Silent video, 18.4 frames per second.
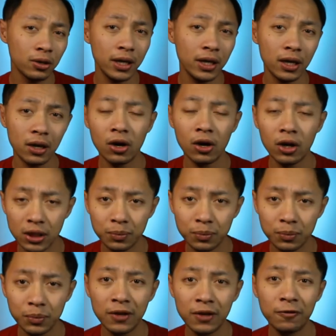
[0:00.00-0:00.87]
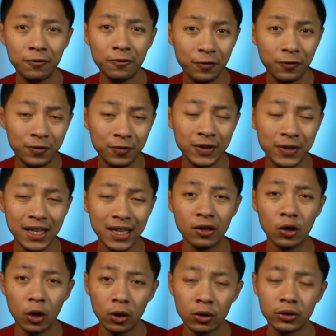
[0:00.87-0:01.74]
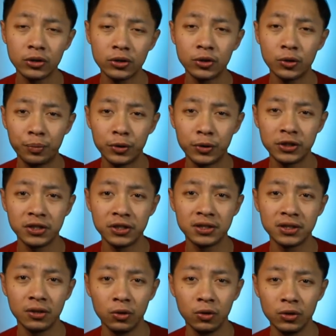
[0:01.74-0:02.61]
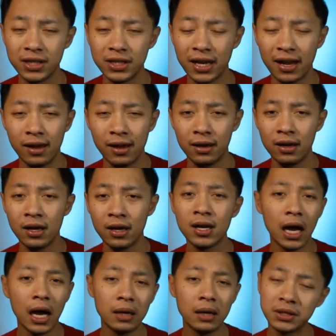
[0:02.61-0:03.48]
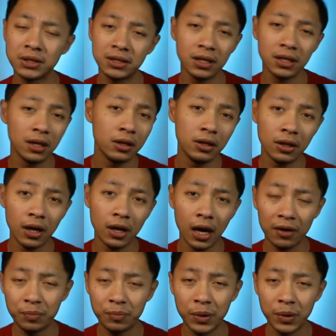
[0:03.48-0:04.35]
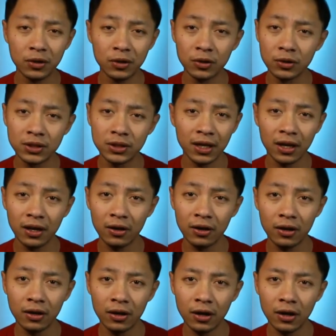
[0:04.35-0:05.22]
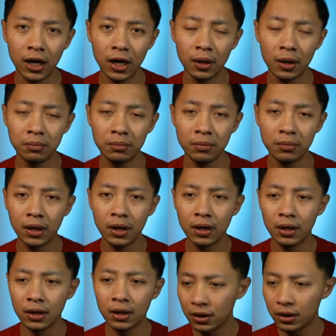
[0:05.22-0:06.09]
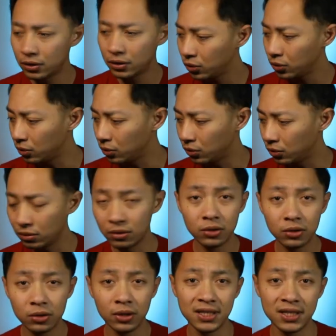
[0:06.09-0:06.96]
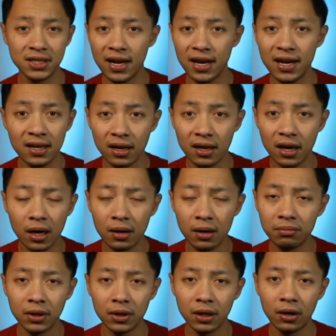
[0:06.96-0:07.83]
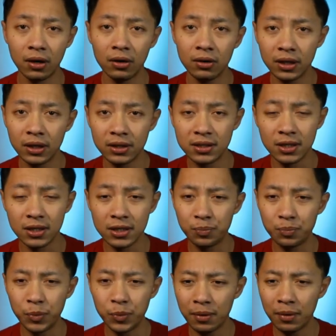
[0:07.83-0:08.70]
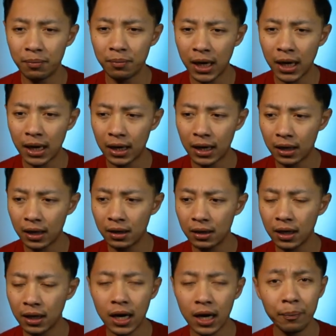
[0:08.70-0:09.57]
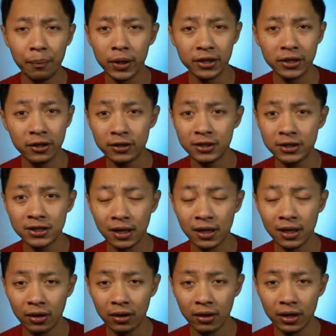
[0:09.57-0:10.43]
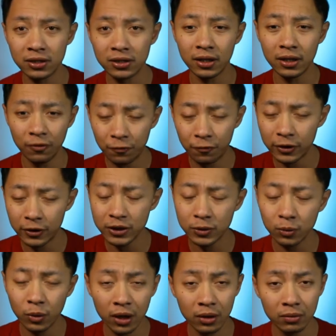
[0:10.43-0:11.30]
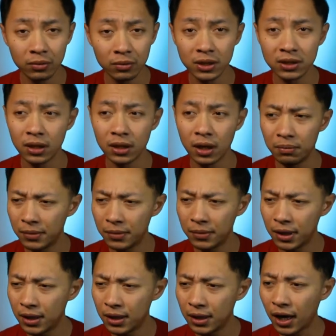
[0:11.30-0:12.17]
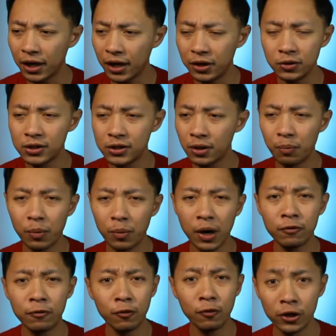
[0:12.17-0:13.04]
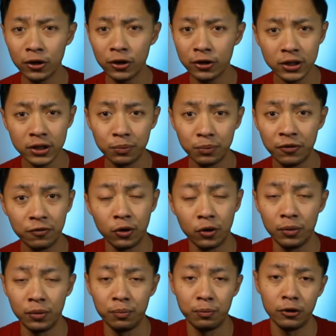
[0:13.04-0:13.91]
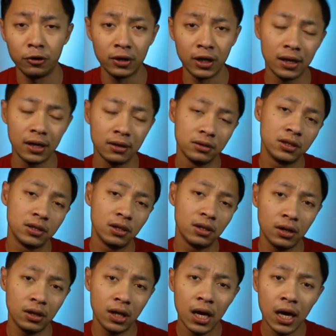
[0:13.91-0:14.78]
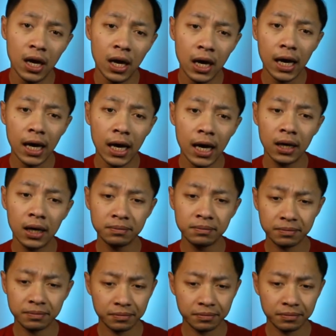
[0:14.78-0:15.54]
cost me $15 to purchase those, and I've been using it to this day. It's been about a couple of years now. Actually, the first one was I used it about 4 years before it broke down. So um,